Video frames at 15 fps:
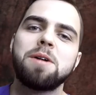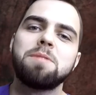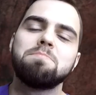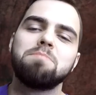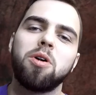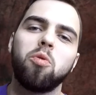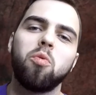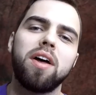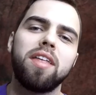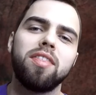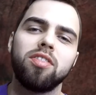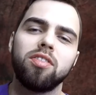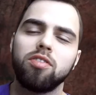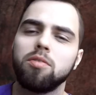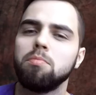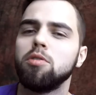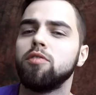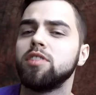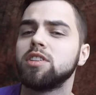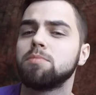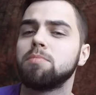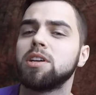but when the
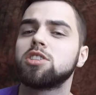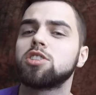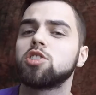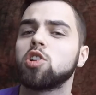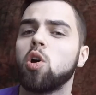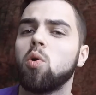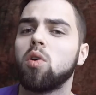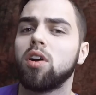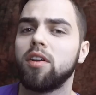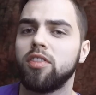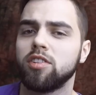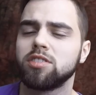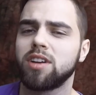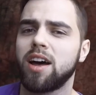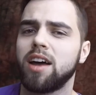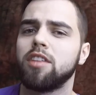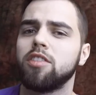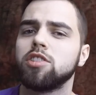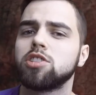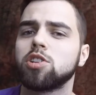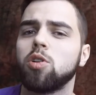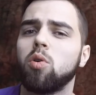movie's a bit slower and there's kind of
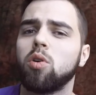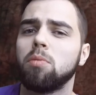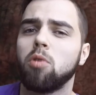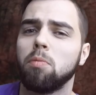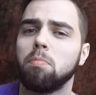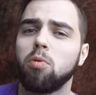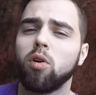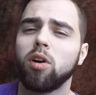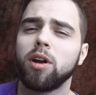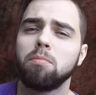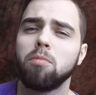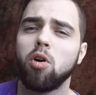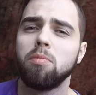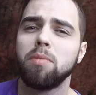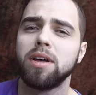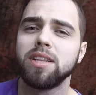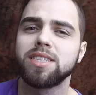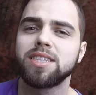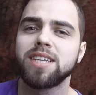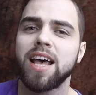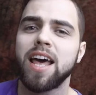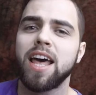the slower, more boring
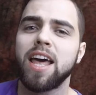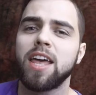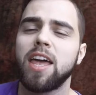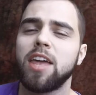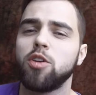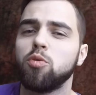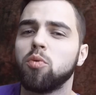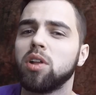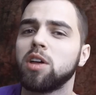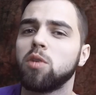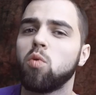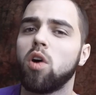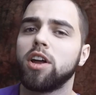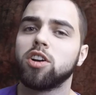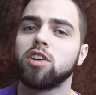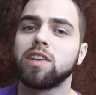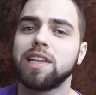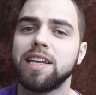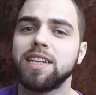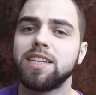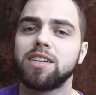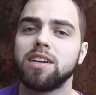moments, you really want your
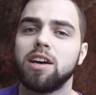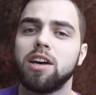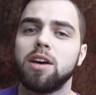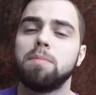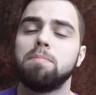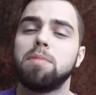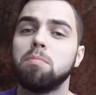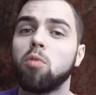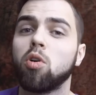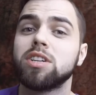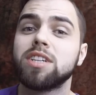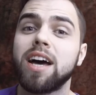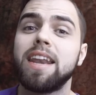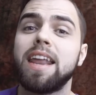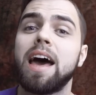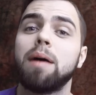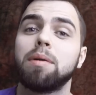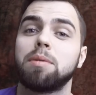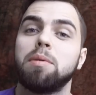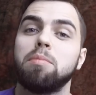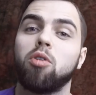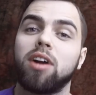lead to be more dynamic,
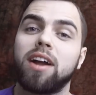be more